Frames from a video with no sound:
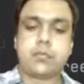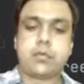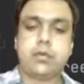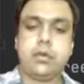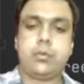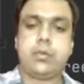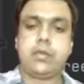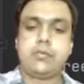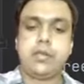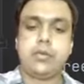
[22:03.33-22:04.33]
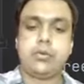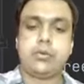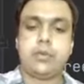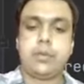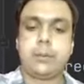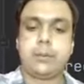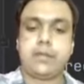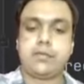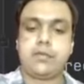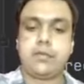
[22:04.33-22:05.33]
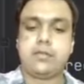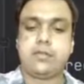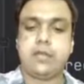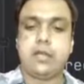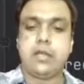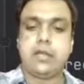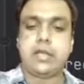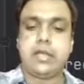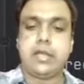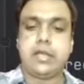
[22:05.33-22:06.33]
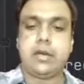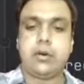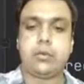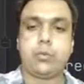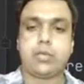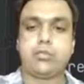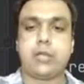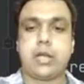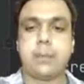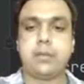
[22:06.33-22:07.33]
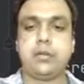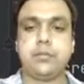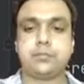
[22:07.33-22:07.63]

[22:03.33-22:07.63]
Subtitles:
once the user will press this key down, what should happen?